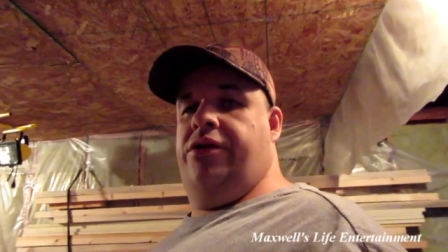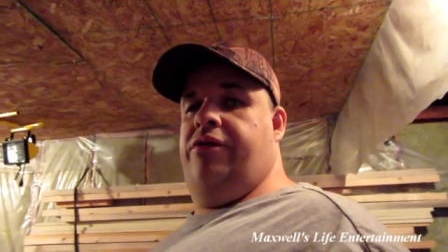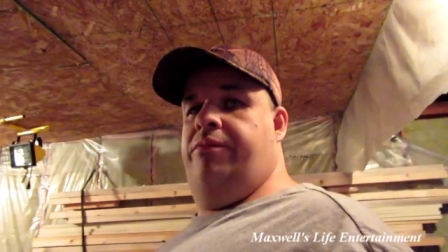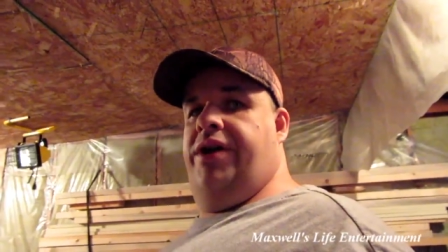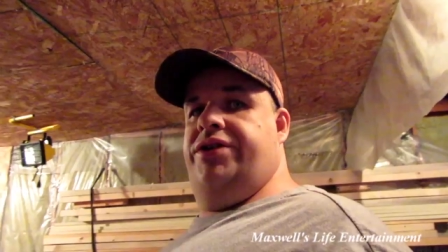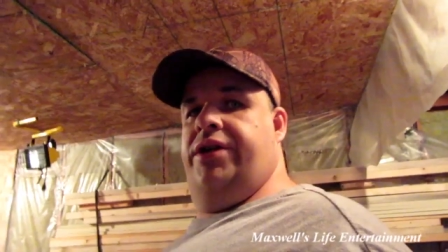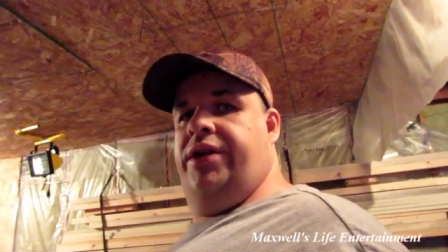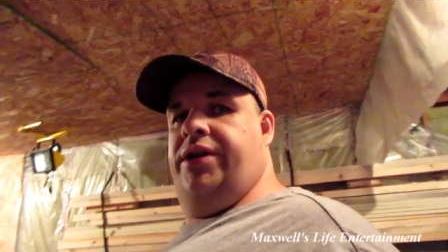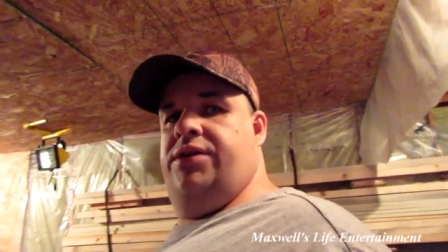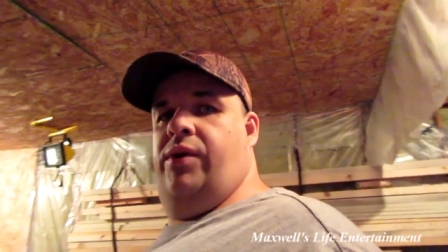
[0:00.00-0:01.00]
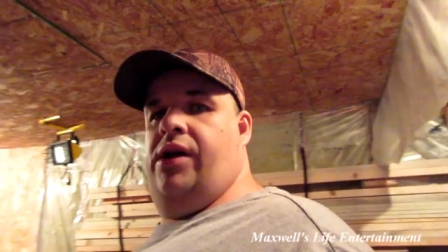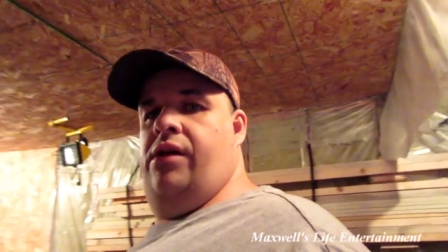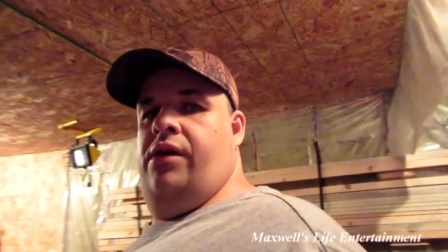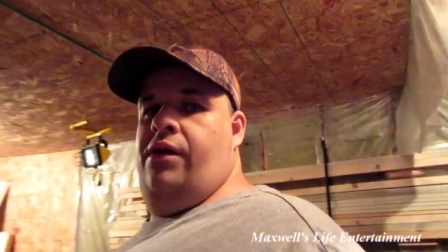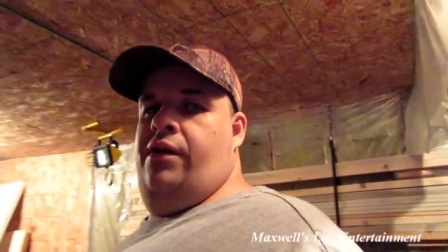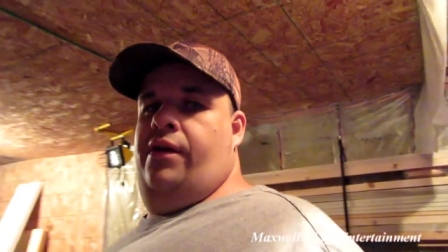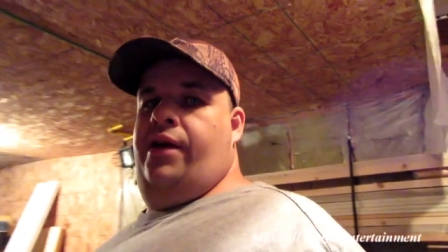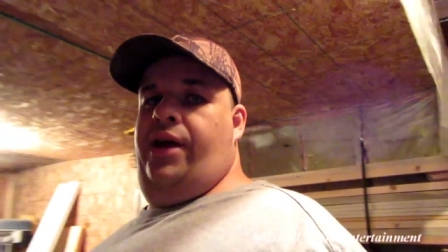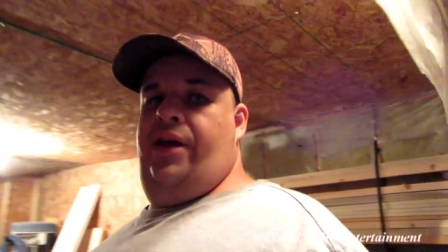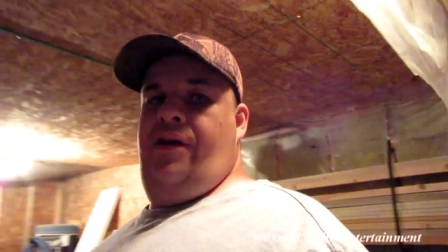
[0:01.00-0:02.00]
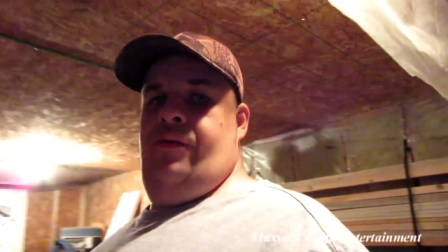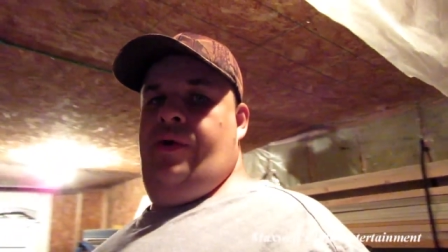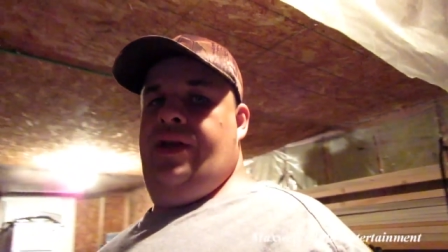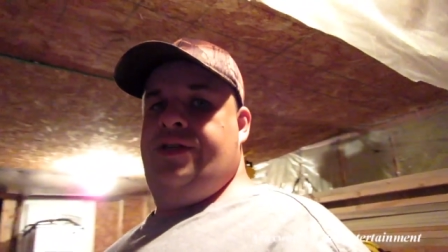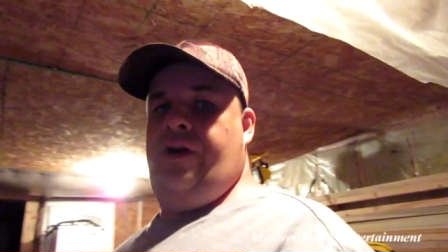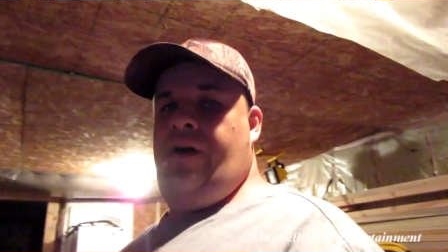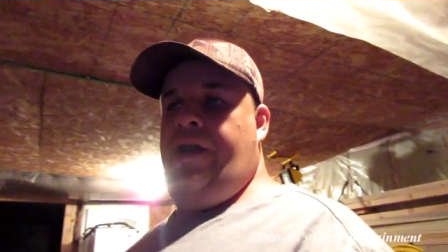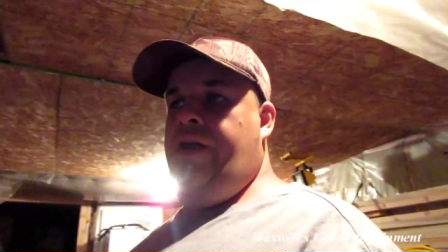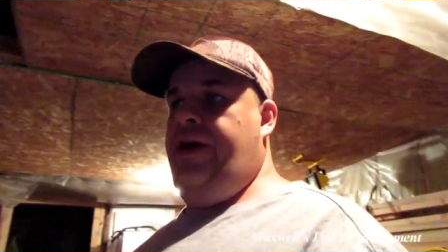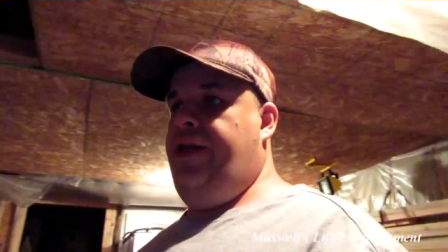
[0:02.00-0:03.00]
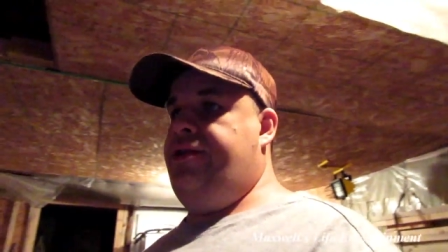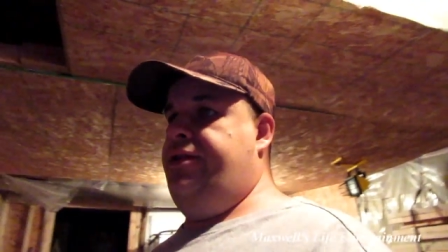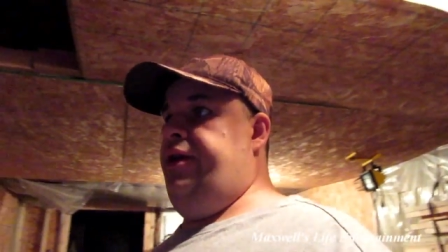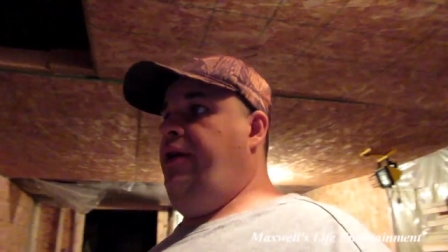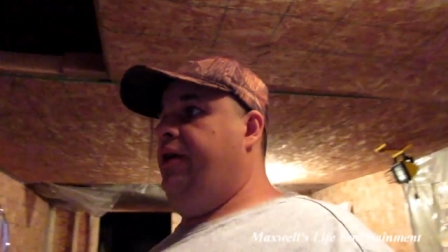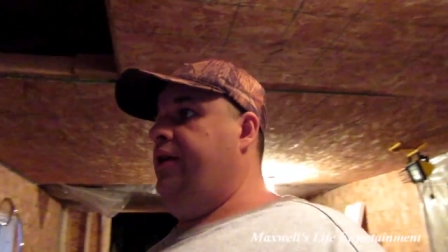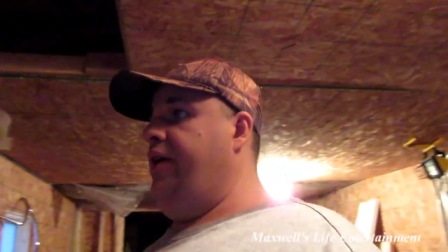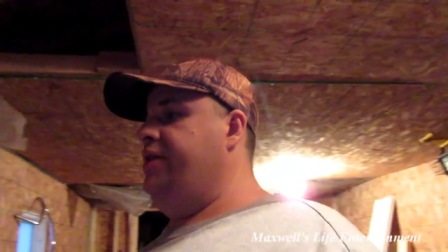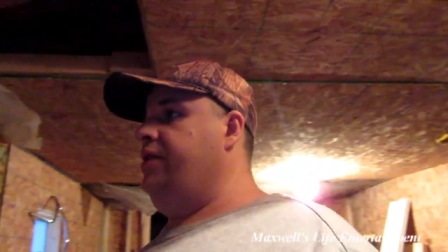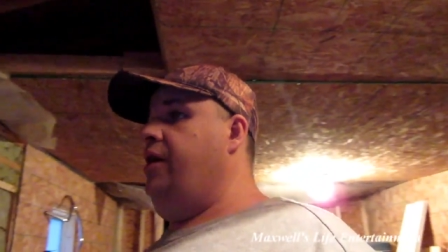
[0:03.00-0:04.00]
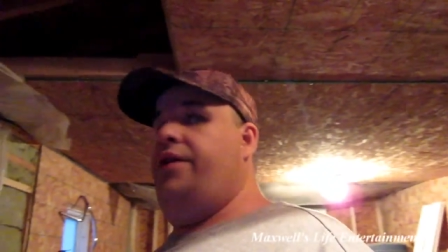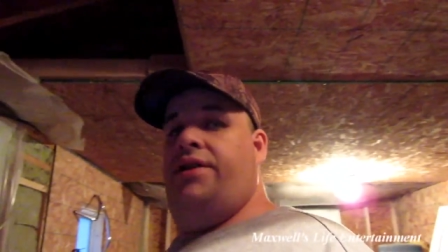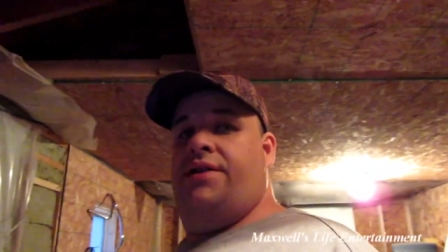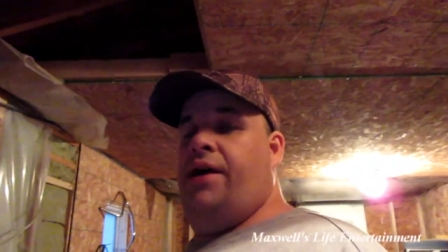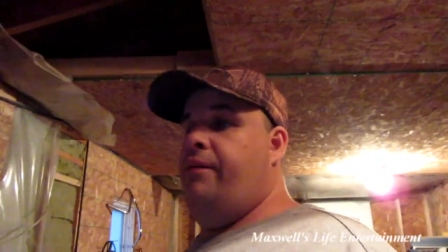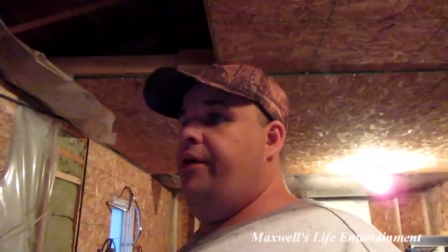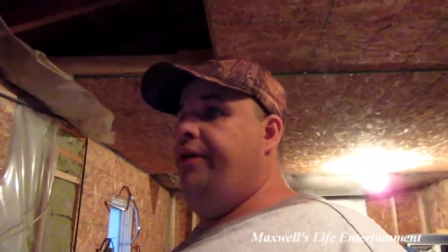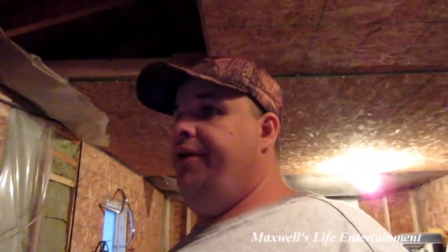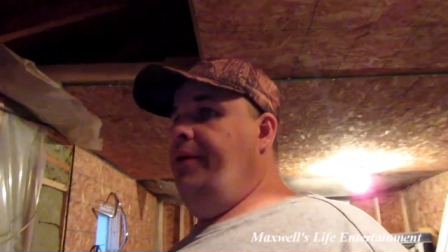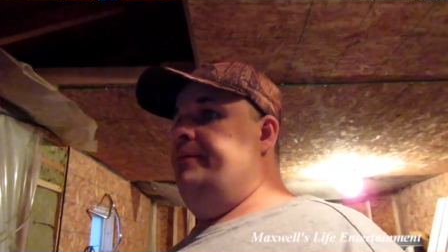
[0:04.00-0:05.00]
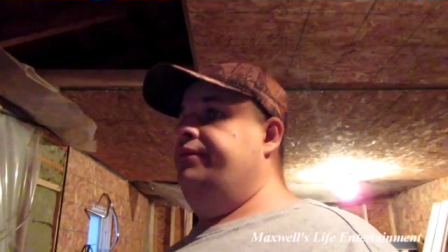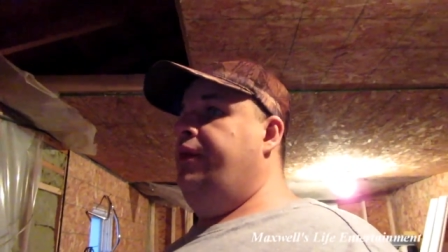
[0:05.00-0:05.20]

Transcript: a certain budget because, well, hey, when it's gone, it's, uh, it's gone this time around.